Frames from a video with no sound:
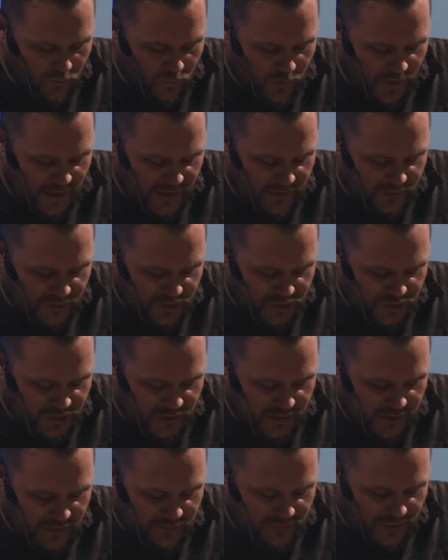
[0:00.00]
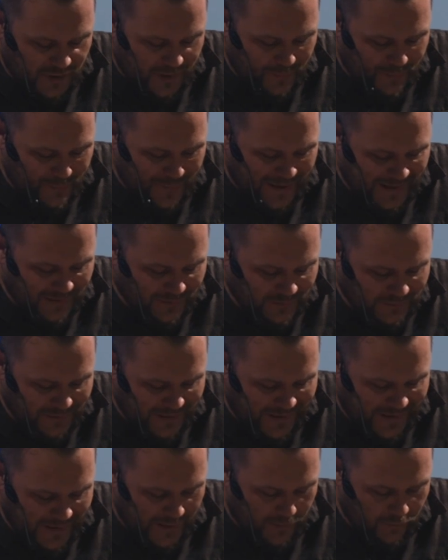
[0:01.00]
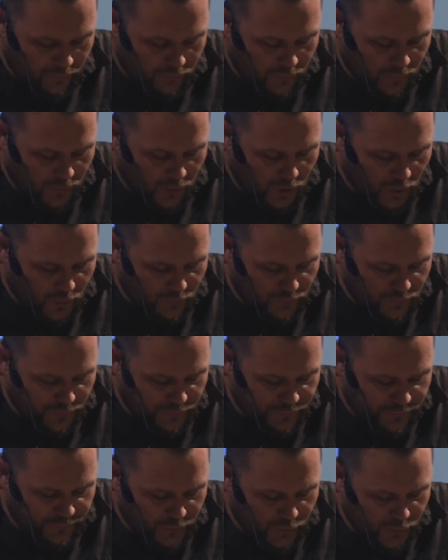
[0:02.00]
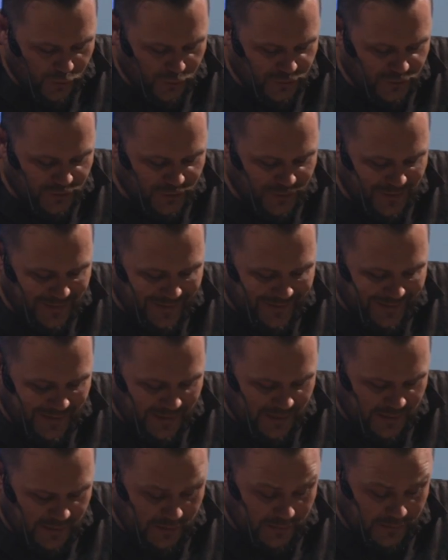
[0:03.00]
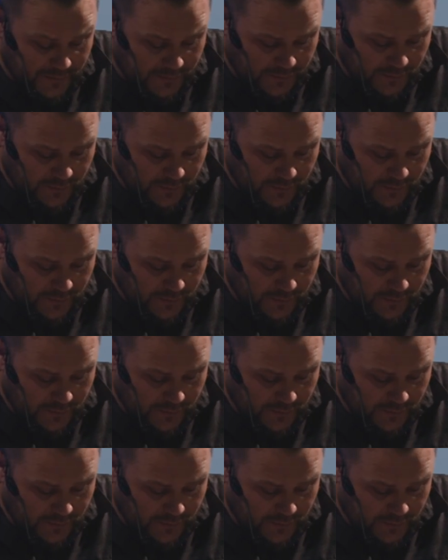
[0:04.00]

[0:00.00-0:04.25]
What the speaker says: wave a sheaf a male lamb of the first year.